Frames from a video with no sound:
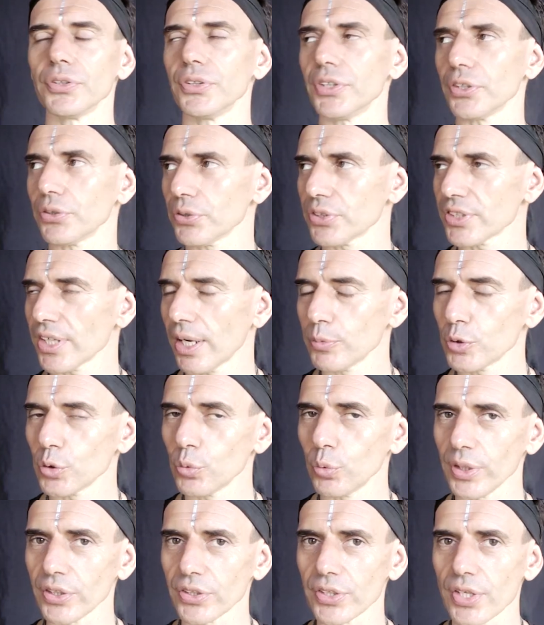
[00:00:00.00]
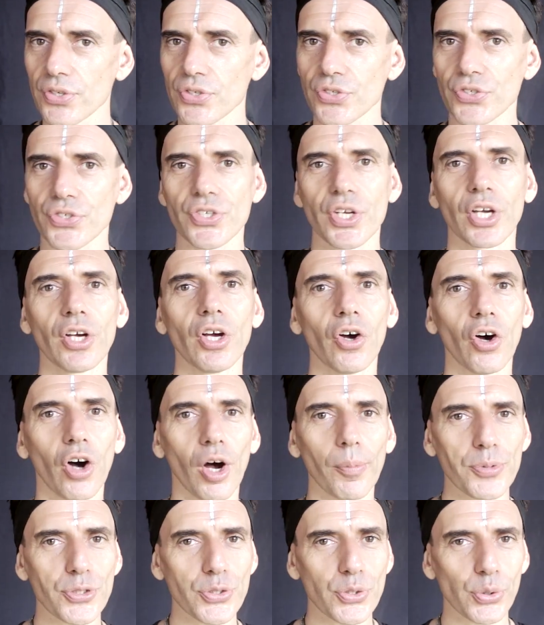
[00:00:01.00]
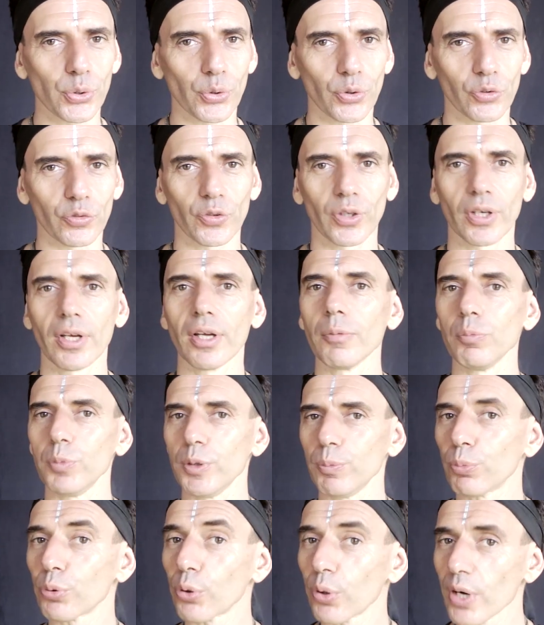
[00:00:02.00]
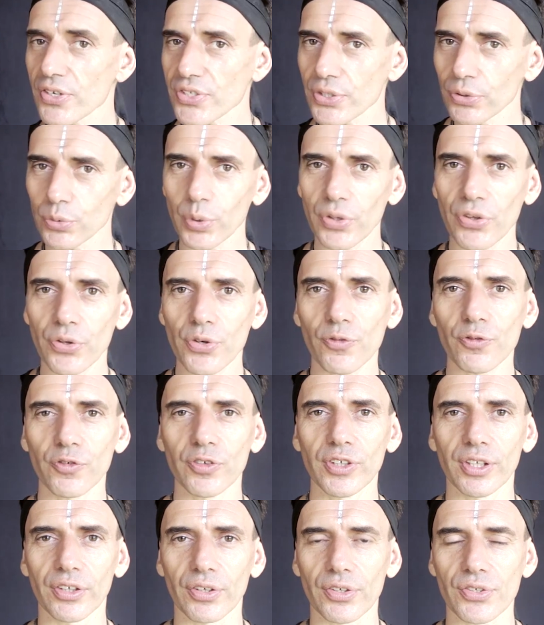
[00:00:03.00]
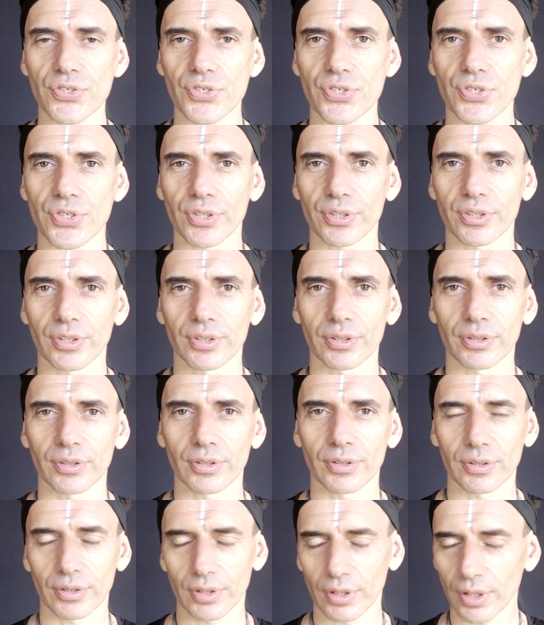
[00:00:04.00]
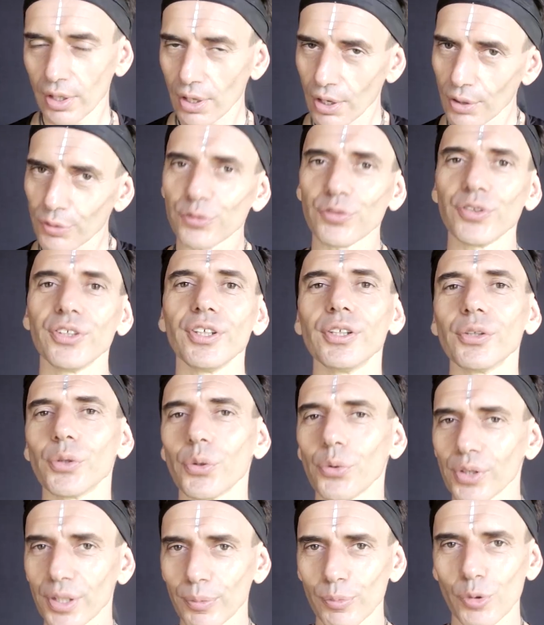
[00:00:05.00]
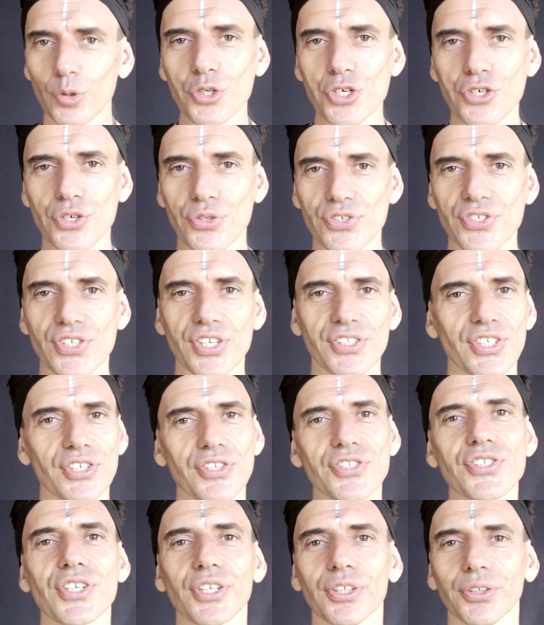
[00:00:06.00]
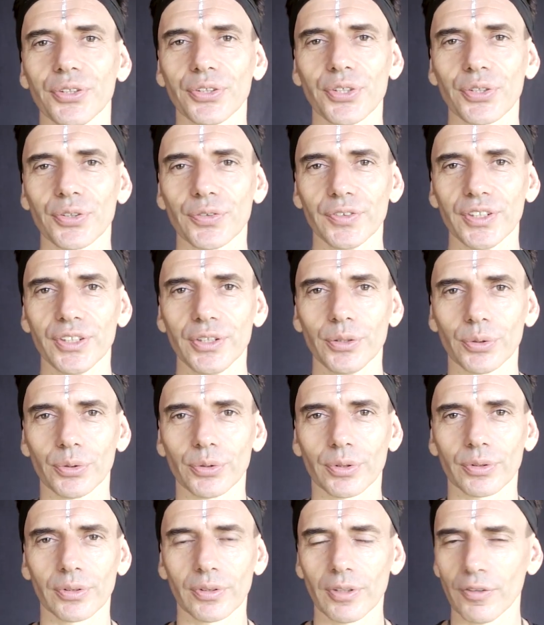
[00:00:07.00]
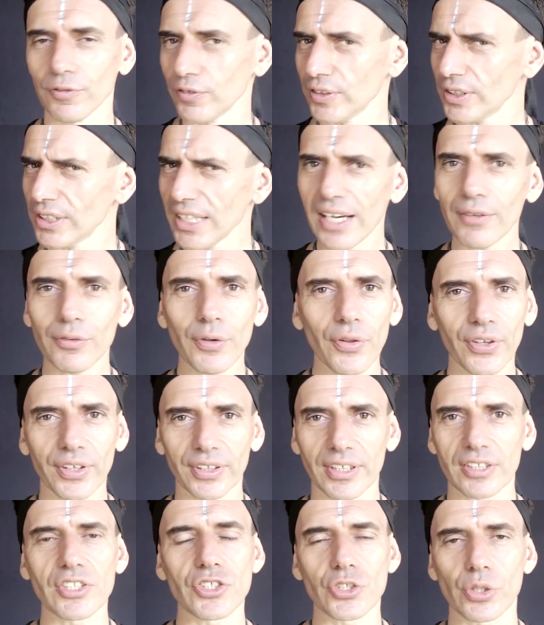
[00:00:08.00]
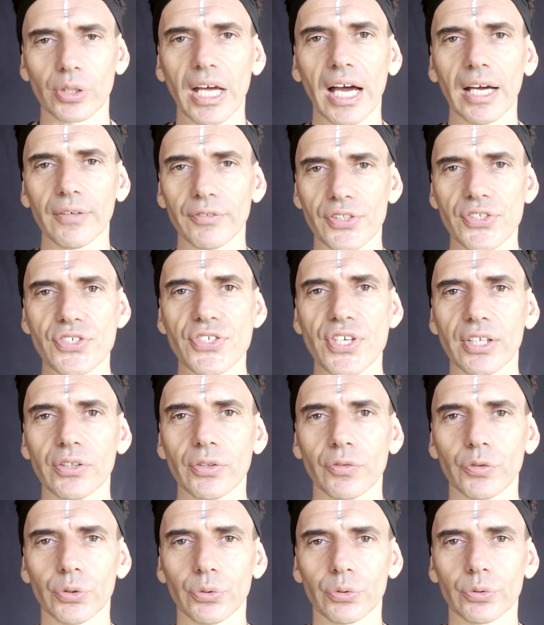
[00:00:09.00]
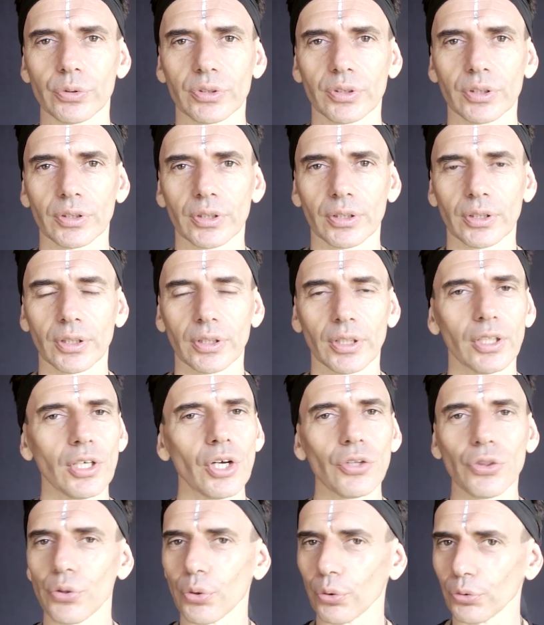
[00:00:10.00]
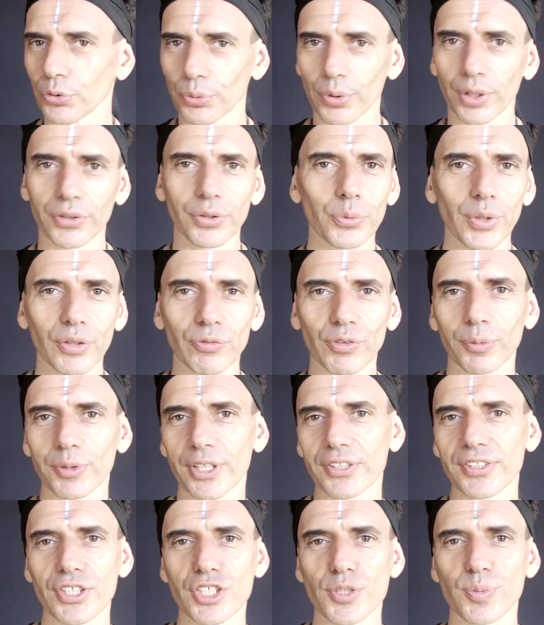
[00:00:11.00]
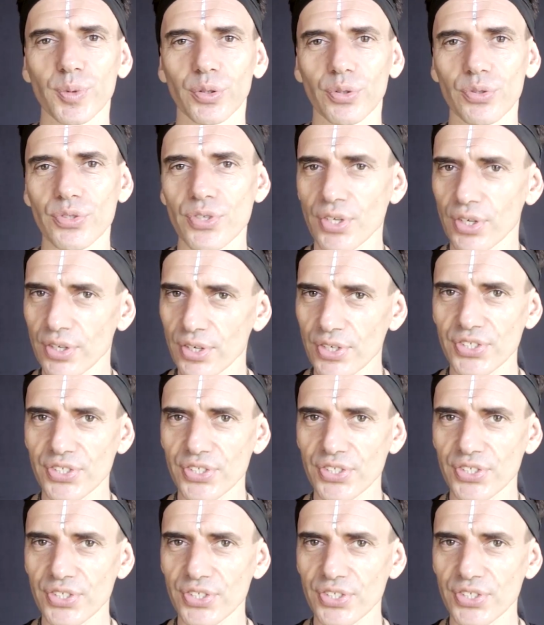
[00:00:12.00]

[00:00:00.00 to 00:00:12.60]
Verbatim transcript: Take the time to witness, observe, be present with your feelings. Feel all emotions, as I say in another video. Feel everything that is alive inside of you. Don't run away from that experience.